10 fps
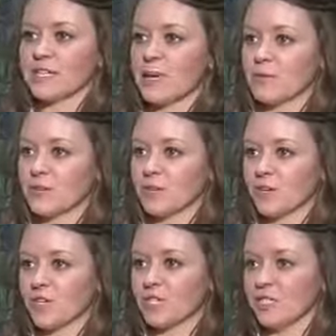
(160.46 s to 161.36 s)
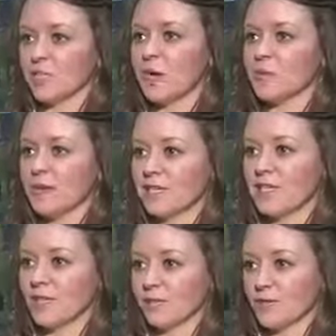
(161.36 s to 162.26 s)
the temperature is very difficult
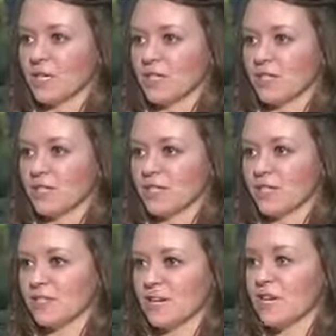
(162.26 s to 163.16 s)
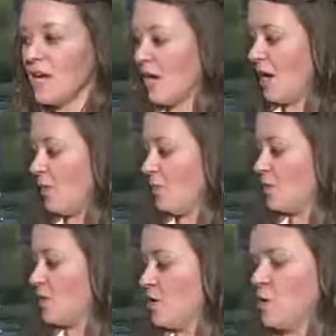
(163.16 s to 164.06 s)
based on the food consistency.
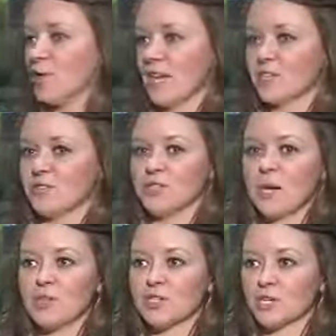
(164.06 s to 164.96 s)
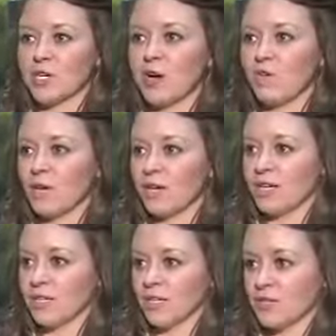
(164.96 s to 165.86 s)
To know the actual temperature of what
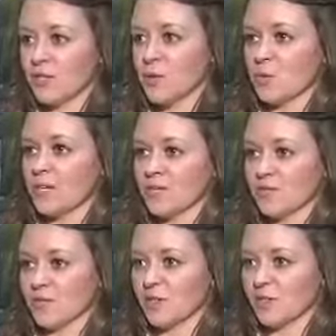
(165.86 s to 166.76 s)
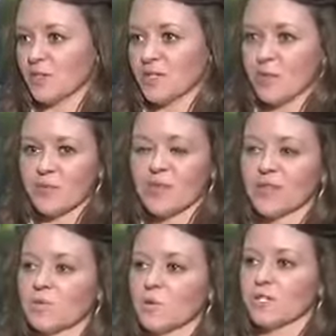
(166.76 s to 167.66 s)
the soup is versus something
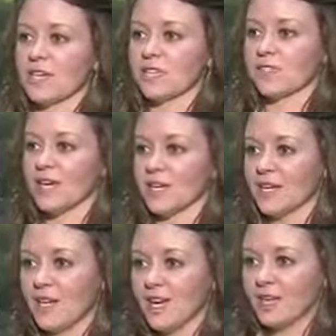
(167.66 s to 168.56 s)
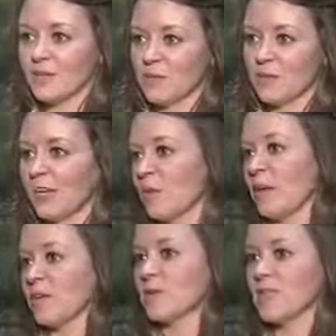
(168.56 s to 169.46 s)
that's more dense, like something like
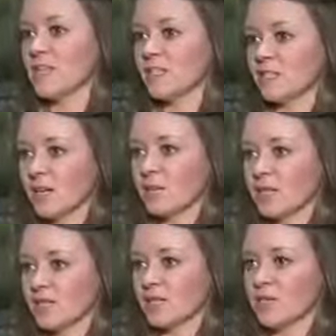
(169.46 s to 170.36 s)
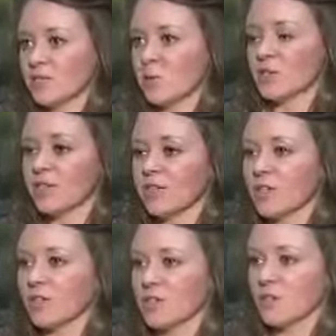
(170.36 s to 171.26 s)
baked beans, is more
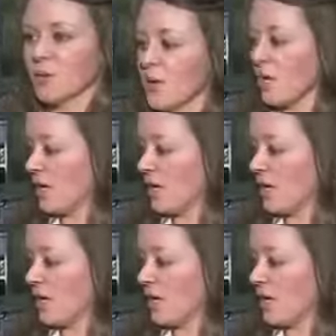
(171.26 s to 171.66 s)
difficult. So